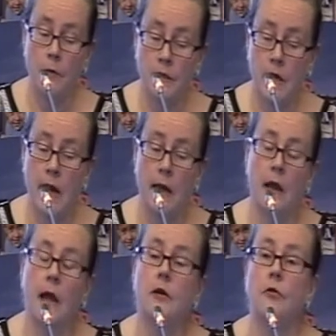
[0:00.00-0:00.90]
we
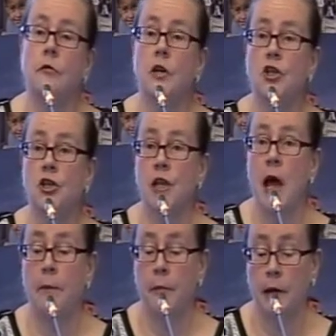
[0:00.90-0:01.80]
take an enriched
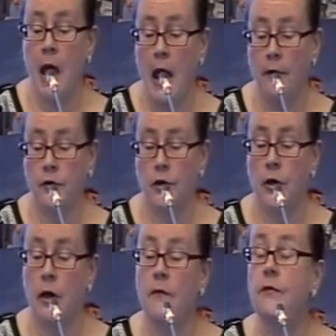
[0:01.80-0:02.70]
sample
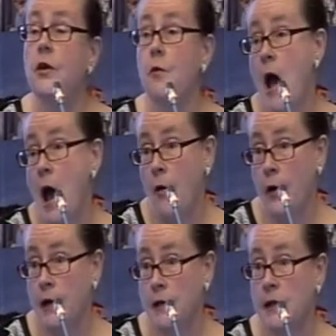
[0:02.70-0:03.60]
after a few
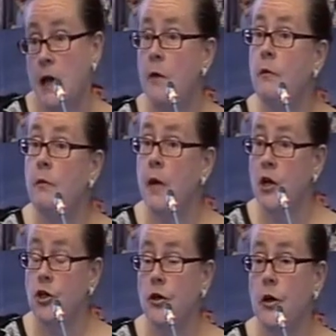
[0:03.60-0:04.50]
hours, and we
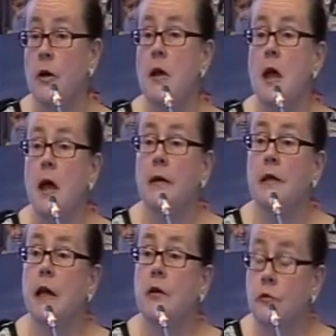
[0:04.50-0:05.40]
measure
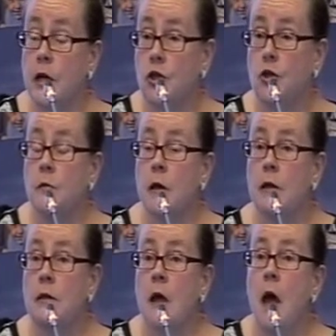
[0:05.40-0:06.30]
the
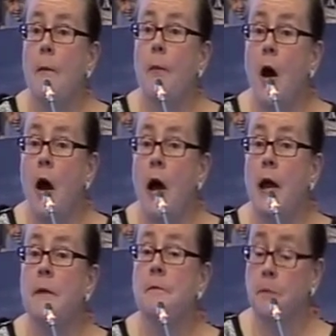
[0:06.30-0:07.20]
enrichment
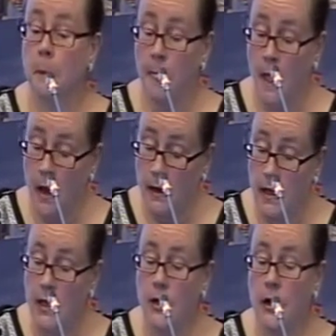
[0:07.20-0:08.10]
by
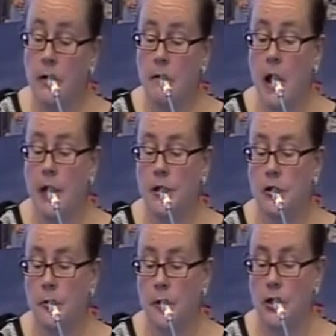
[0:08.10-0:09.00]
either
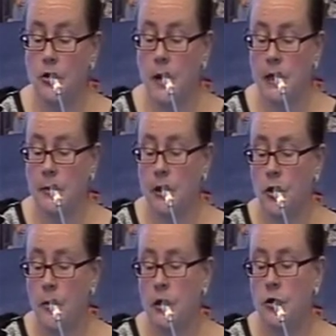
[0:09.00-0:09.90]
isotope ratio mass
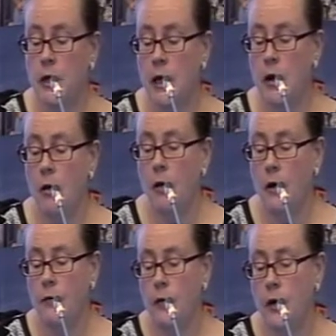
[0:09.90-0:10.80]
spectrometry
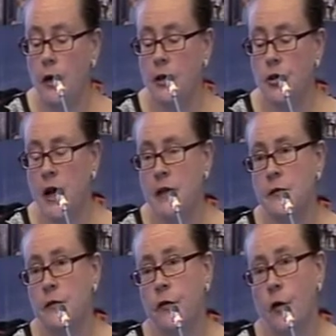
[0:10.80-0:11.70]
or Fourier
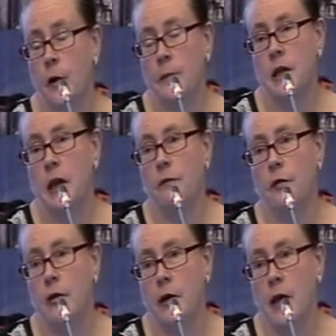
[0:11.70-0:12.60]
transformed
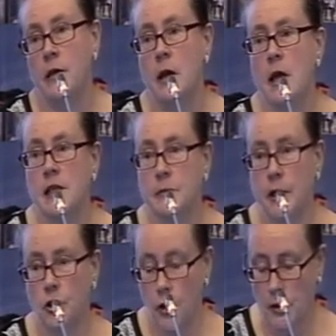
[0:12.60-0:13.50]
infrared
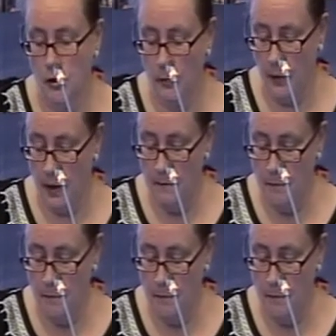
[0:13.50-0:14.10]
spectroscopy.